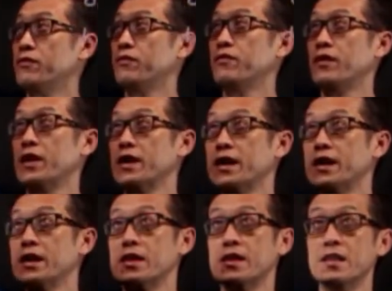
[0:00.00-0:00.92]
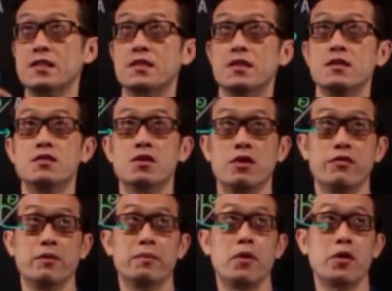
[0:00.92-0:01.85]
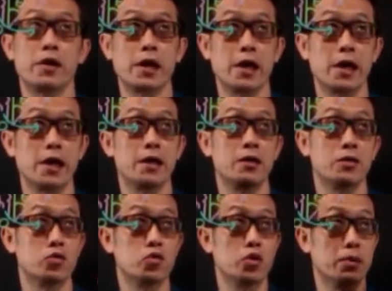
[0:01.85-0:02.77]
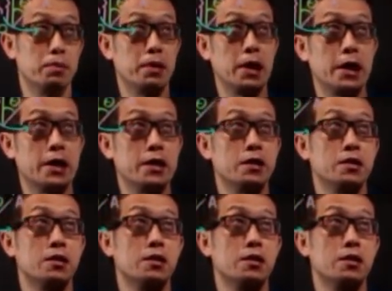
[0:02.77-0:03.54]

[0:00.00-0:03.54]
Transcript: finding the distance of a point A to the plane